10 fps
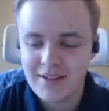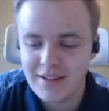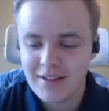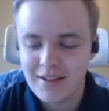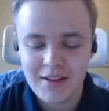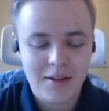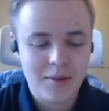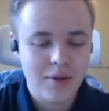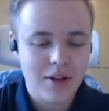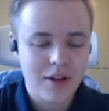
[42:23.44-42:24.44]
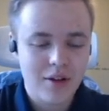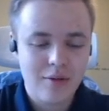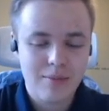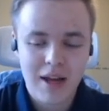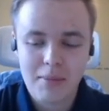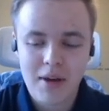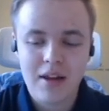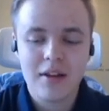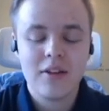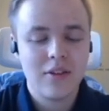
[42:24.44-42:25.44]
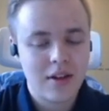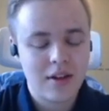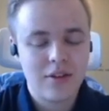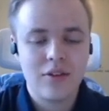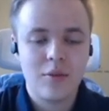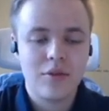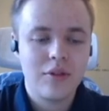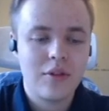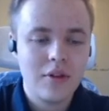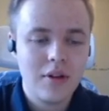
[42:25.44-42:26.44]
There we go, black panties, that suits her.